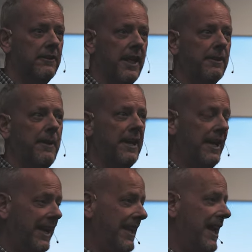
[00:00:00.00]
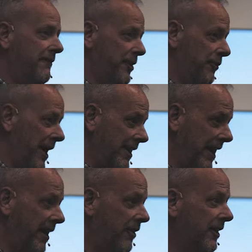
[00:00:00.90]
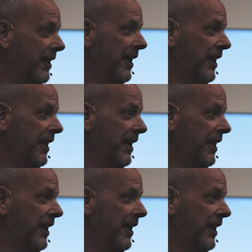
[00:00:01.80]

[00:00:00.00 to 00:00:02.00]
Think about it in heaven right now.